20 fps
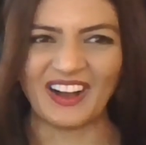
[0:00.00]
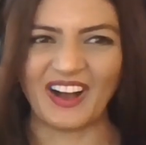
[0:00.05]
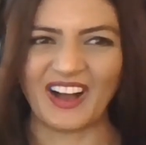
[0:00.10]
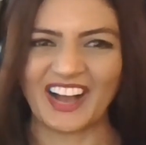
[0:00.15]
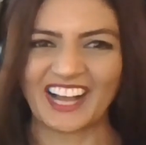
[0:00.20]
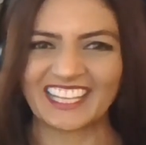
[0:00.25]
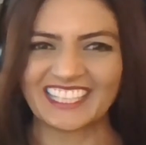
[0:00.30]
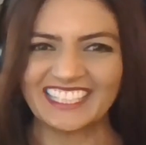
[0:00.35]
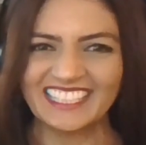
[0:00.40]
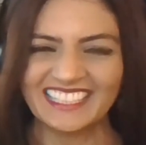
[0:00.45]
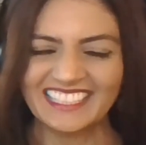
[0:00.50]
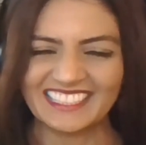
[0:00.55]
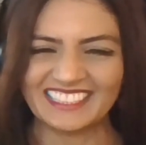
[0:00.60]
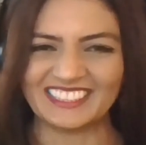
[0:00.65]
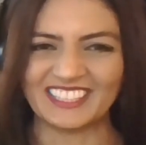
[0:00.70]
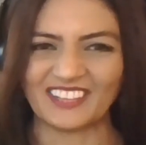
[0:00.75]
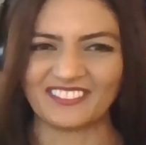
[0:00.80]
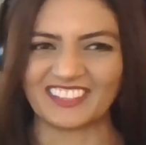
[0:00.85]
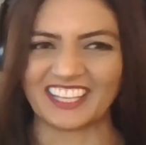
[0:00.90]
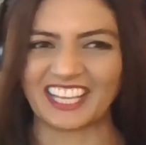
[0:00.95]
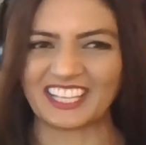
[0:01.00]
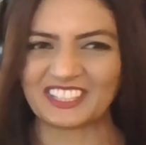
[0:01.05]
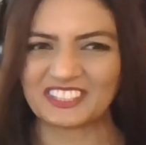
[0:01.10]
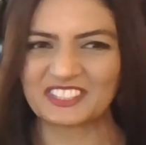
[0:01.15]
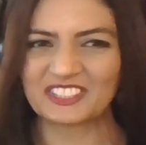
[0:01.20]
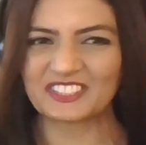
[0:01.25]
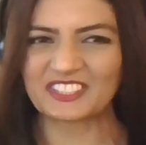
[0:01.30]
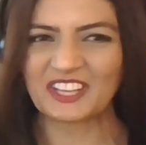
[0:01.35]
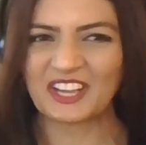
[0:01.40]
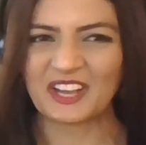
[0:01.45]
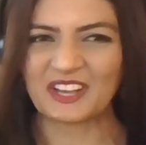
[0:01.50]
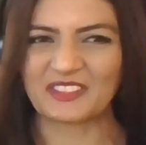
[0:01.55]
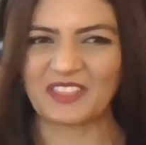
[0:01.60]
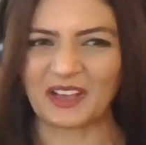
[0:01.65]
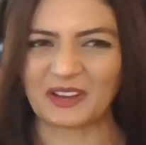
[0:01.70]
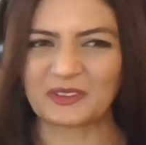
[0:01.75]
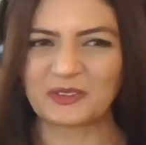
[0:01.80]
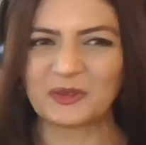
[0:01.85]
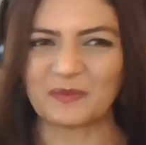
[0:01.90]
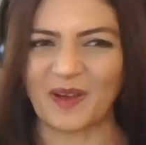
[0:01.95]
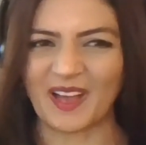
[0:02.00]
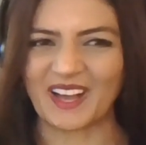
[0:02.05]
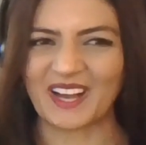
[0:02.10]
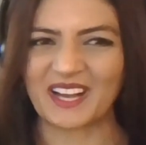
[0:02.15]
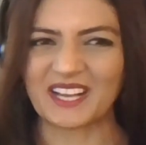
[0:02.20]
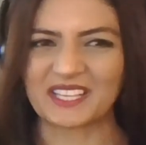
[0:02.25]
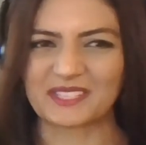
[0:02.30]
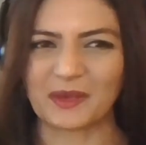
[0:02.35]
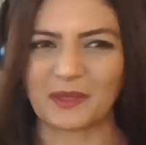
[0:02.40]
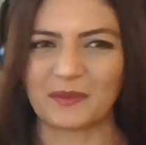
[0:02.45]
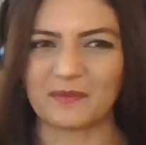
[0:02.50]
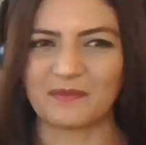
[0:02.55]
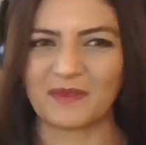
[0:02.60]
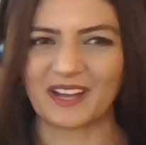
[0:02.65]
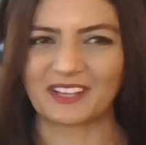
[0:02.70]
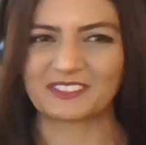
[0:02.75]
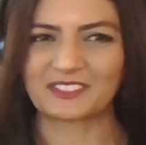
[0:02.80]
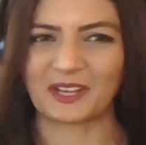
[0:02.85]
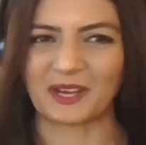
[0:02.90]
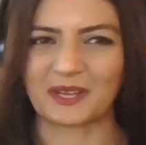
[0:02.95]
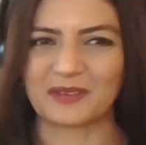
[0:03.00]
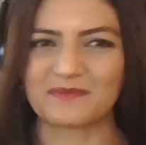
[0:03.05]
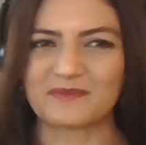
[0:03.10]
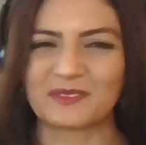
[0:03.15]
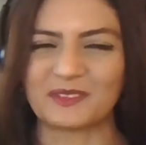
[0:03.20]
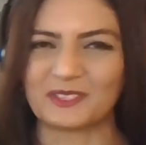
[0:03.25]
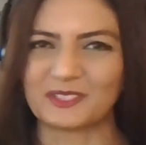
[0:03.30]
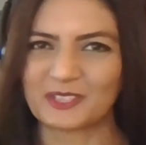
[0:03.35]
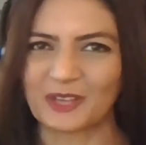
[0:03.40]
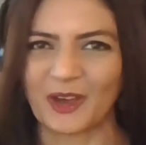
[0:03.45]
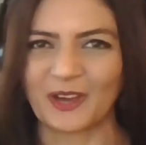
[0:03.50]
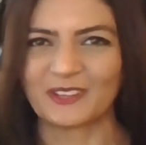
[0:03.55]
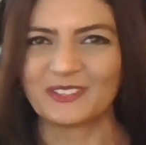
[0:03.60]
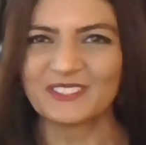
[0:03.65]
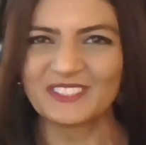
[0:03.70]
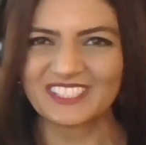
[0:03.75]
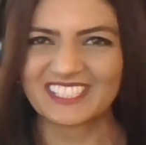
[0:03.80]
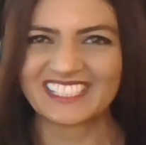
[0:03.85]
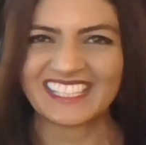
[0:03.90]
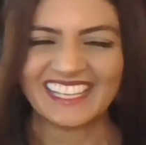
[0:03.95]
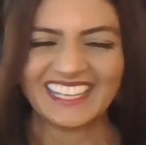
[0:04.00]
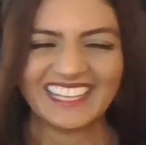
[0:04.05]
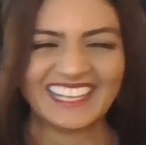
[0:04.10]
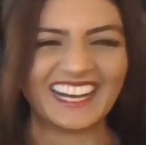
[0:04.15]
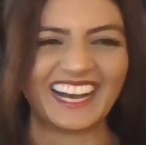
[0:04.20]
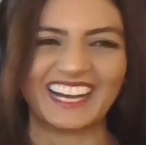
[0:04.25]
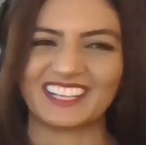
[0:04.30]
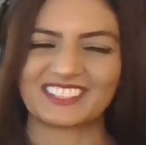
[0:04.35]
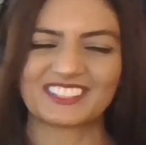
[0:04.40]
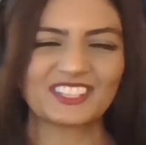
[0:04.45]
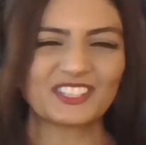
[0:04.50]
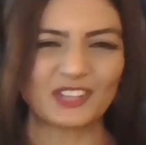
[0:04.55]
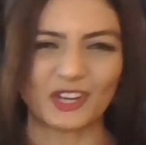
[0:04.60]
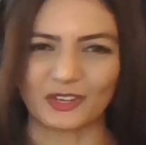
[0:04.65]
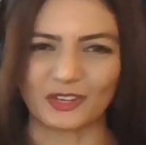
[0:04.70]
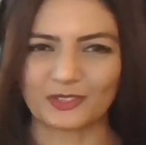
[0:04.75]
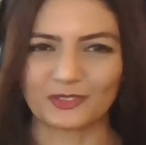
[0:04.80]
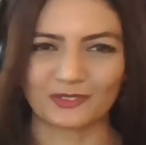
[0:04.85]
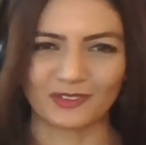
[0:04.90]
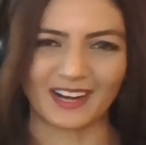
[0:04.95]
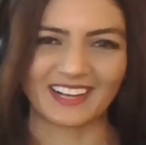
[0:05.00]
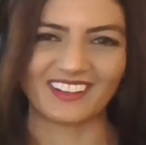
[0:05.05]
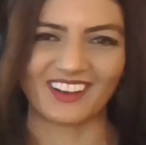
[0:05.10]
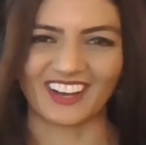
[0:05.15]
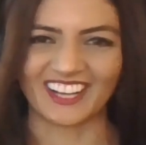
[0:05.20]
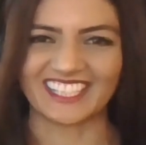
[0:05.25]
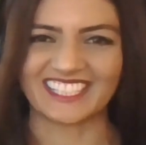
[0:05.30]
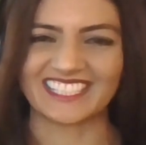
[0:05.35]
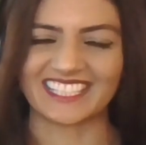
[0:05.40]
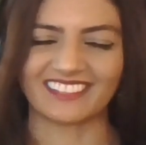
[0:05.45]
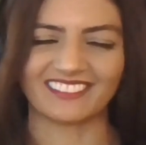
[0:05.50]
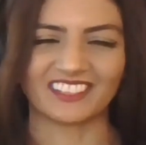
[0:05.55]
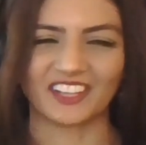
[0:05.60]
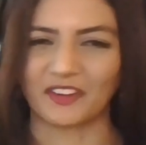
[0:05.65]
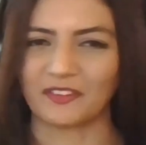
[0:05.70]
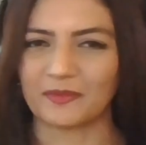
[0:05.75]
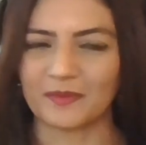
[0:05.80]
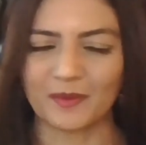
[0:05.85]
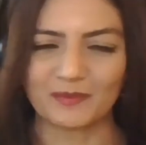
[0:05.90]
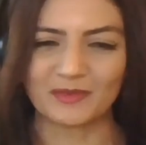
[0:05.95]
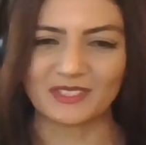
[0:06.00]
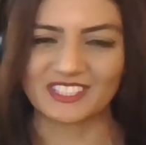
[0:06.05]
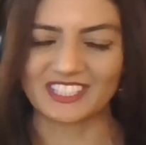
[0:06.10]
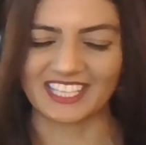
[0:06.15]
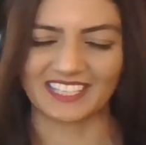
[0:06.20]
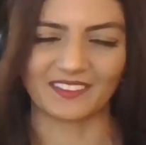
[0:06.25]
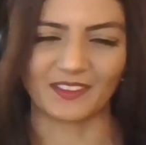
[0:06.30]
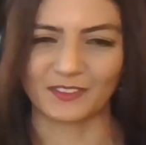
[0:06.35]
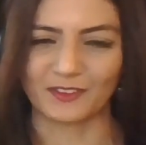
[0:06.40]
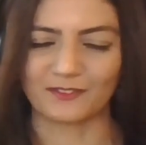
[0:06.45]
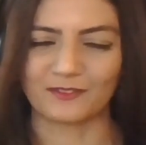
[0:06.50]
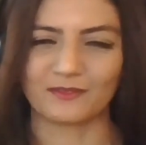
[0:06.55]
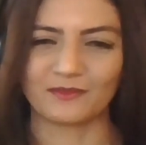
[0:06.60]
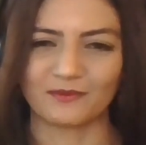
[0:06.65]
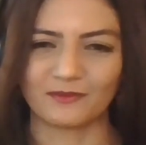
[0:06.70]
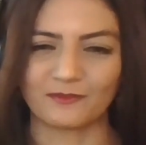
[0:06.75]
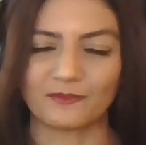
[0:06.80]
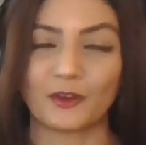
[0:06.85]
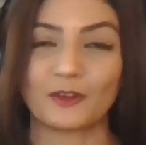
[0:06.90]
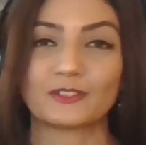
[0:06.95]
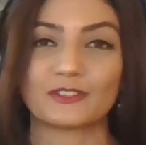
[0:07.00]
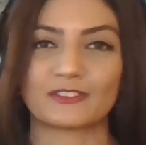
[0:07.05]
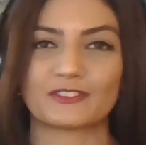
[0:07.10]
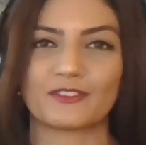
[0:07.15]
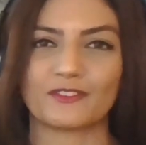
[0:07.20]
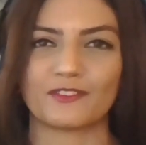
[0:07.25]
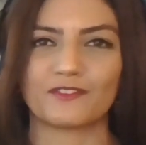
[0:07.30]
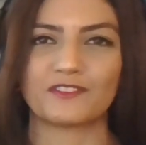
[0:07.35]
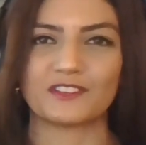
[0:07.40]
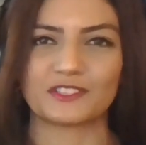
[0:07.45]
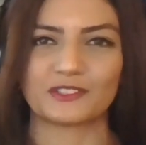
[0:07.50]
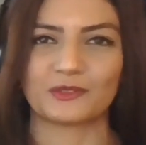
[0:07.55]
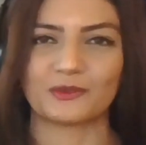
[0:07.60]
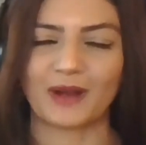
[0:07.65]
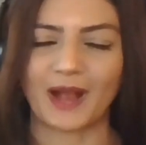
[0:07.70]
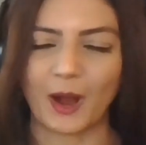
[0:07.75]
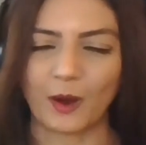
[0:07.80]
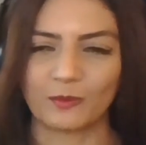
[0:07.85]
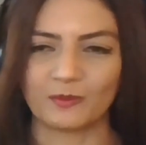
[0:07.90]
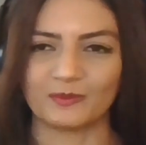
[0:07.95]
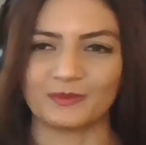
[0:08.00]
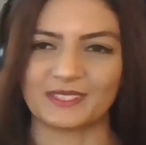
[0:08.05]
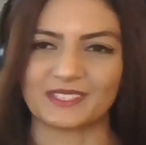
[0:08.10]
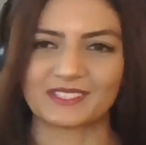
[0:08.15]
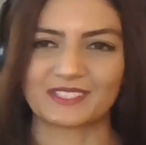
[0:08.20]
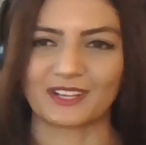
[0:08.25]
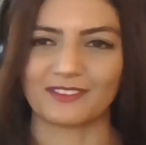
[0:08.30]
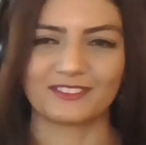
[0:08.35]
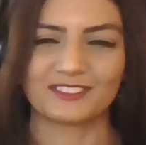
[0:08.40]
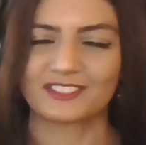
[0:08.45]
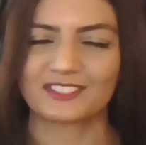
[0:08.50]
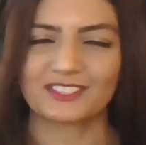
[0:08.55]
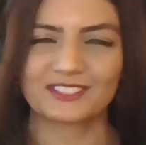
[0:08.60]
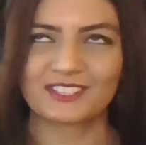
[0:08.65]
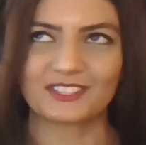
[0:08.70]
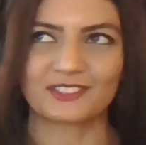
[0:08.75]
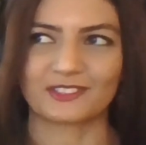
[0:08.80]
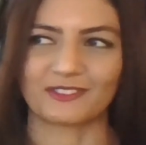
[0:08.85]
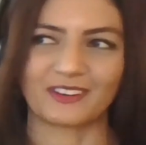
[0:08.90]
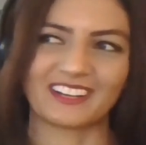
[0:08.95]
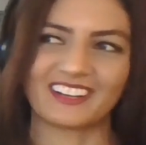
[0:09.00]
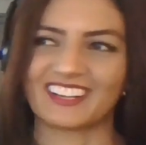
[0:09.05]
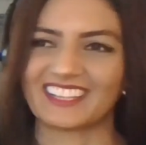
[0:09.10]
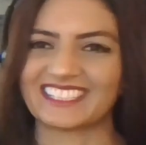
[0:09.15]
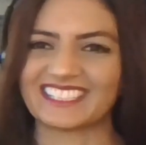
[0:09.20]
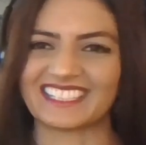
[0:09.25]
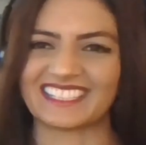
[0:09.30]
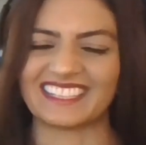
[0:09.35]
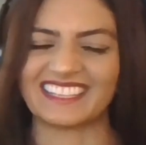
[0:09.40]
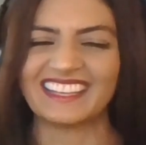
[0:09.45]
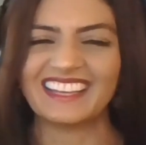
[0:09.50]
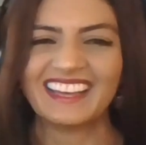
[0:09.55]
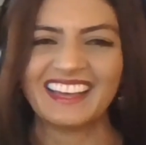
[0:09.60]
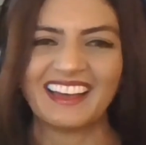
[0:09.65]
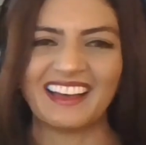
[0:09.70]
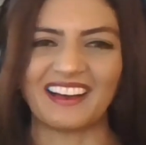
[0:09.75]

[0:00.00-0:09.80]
I love it, and it just, that caught my eye as well, the My Type, the toast. It's such a great idea, and I remember seeing like the photos of the physical album and stuff. It's just such a great idea.